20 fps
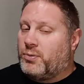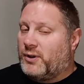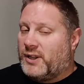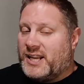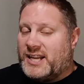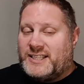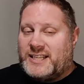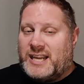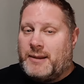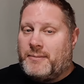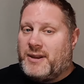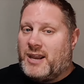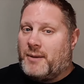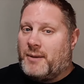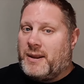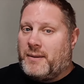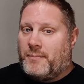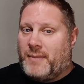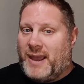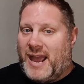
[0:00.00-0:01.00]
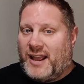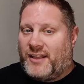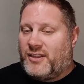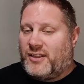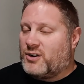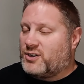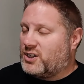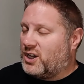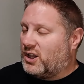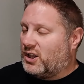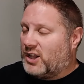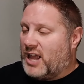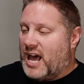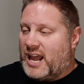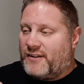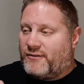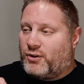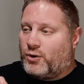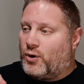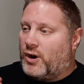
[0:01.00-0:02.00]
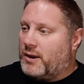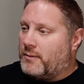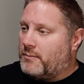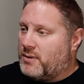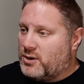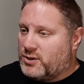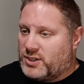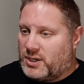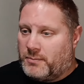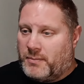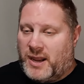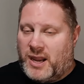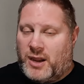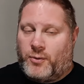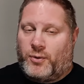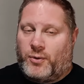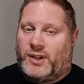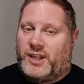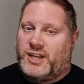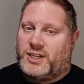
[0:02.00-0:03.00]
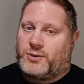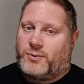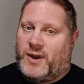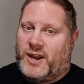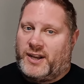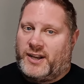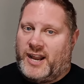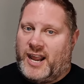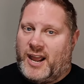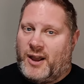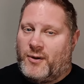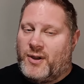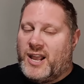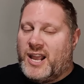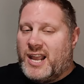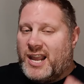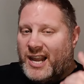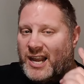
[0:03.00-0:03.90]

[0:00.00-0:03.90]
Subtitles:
Please keep coming back. There's a lot of great music being released right now,